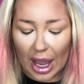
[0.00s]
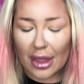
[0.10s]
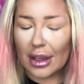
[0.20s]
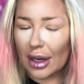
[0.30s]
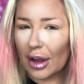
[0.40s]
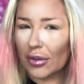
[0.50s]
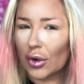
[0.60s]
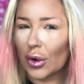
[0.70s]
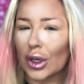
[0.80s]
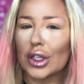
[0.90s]
and then of
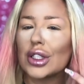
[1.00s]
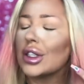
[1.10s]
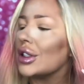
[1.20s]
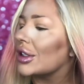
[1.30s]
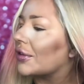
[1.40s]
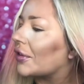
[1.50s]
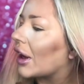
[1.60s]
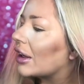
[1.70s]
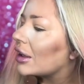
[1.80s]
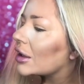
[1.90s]
course
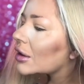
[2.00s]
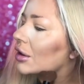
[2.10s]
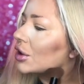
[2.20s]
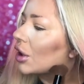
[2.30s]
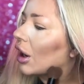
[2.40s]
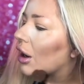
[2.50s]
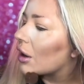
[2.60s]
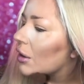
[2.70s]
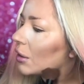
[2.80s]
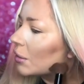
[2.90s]
defining the jaw.